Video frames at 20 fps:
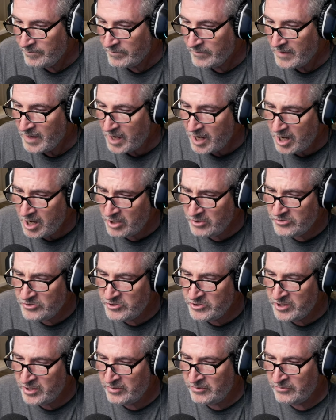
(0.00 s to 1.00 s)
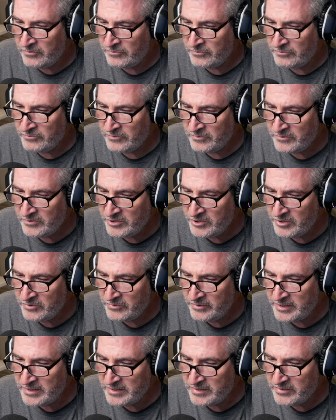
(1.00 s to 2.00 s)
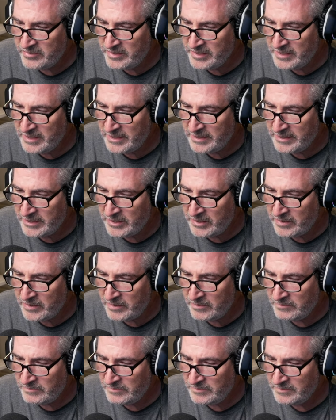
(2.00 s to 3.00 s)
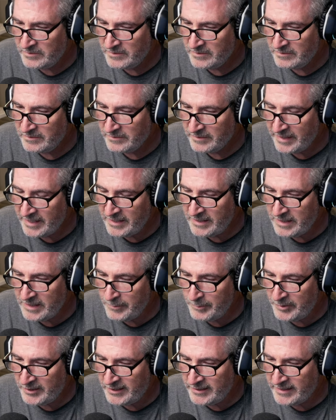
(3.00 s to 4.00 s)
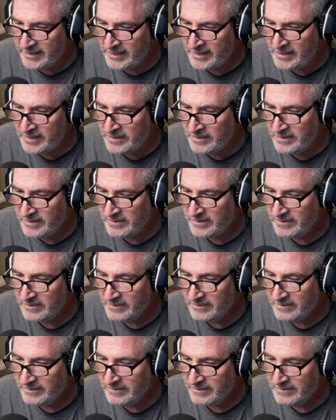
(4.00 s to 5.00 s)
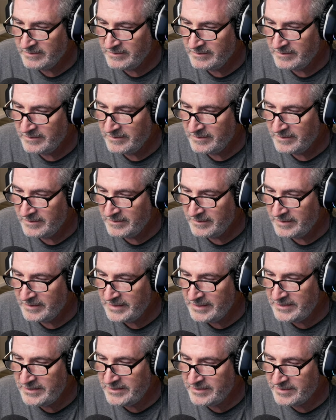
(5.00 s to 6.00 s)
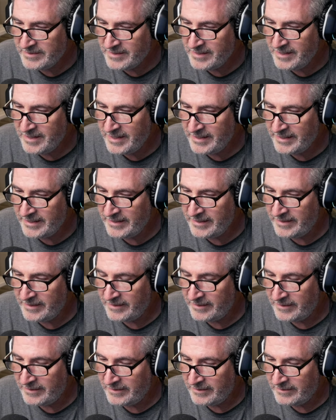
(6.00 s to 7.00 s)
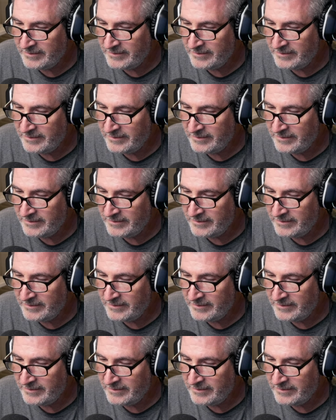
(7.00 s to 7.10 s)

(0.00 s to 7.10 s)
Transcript: Oh, Joni, so you gotta go? Can't you plug in? You just got here.